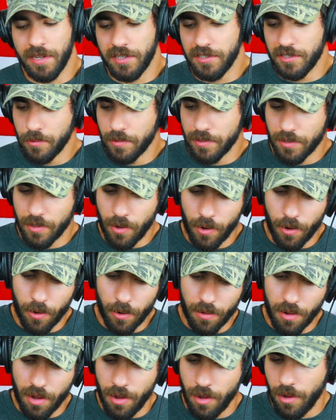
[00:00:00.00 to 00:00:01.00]
He's doing the
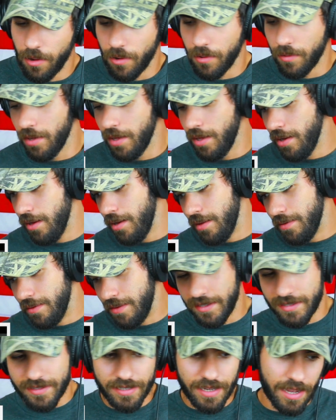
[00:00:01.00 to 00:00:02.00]
whole, oh,
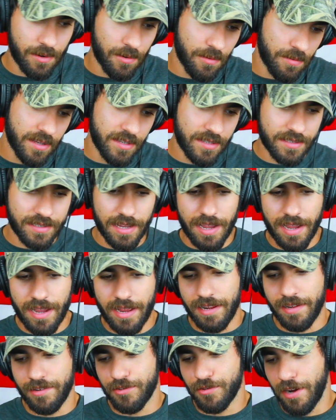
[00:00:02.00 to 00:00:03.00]
this side or this
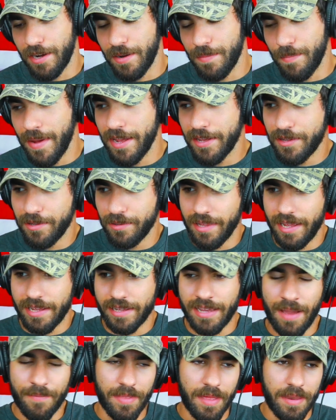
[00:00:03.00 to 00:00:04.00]
side, and trying to make you
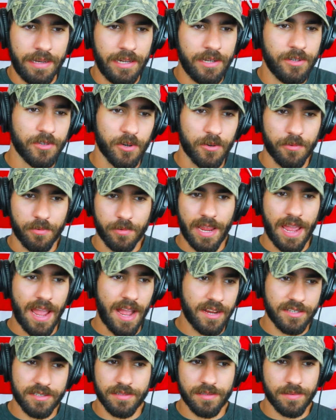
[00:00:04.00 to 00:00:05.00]
like have that knee jerk
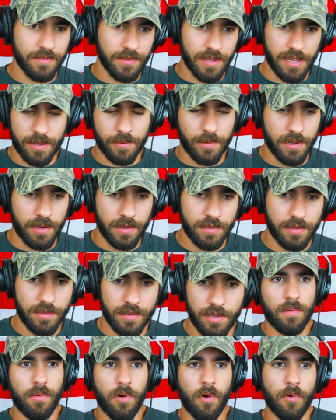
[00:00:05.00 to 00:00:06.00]
reaction of like, well,
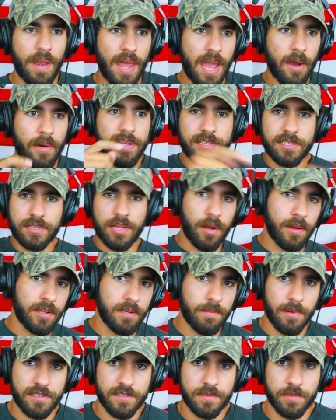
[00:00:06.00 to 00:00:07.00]
oh, now he's
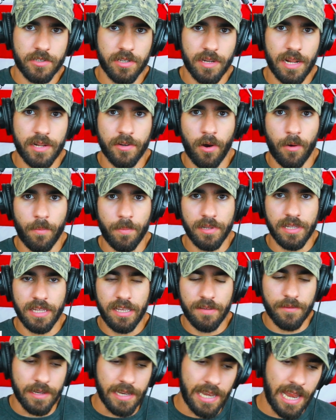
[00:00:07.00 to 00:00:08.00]
talking about some shit I don't
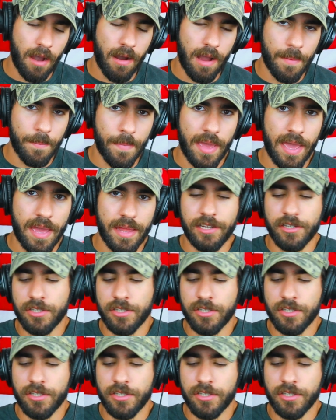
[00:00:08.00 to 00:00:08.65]
believe in. Now I'm mad.